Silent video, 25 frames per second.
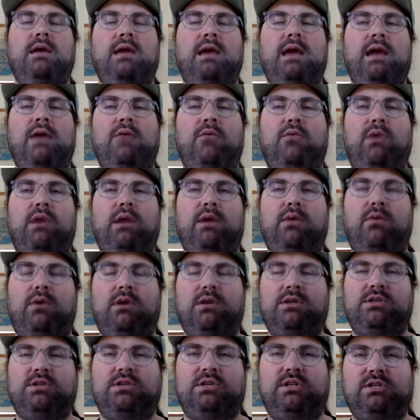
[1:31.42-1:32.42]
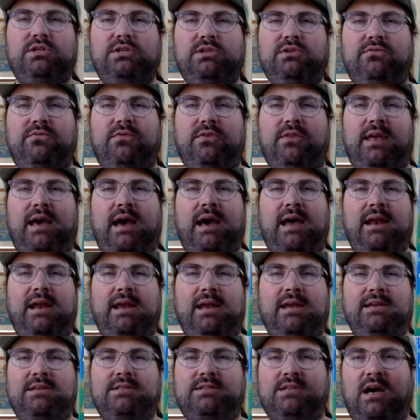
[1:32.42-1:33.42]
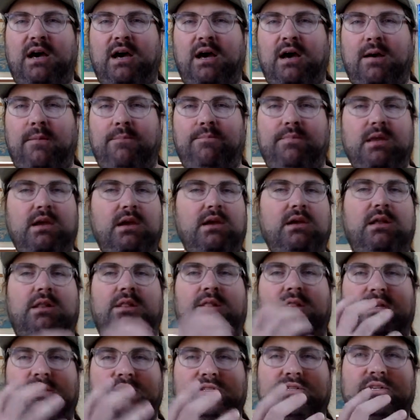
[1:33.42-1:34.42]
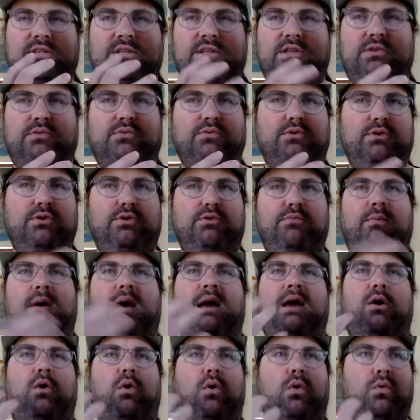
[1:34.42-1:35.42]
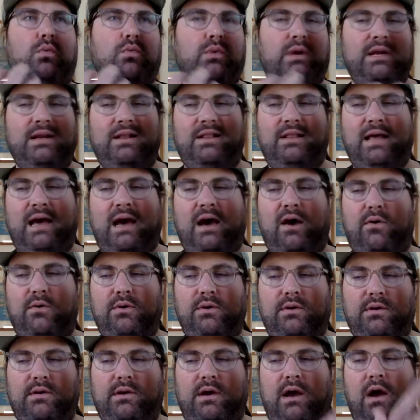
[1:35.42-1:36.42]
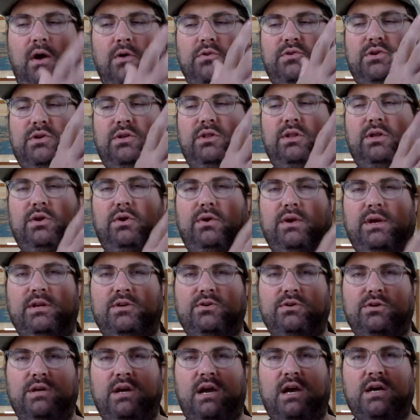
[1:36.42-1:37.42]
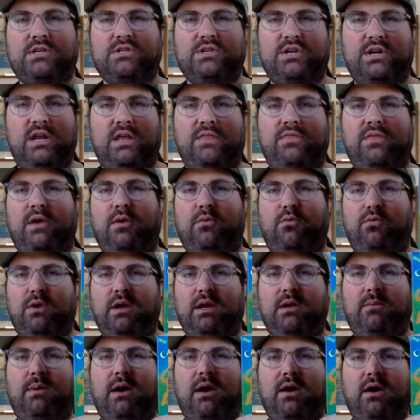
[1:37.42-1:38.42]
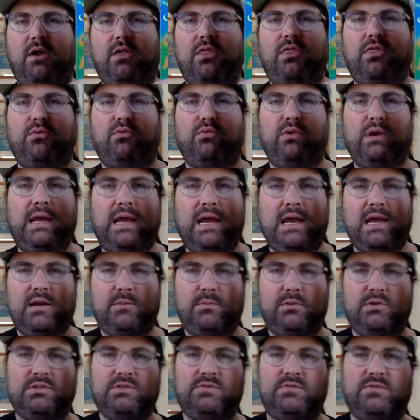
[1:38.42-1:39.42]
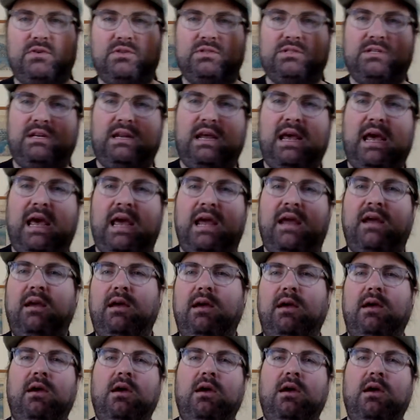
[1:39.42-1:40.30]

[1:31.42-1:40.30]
what I want you to do for that is listen through my whole read aloud. I'll do a little introduction and then read about our 3 animals for today.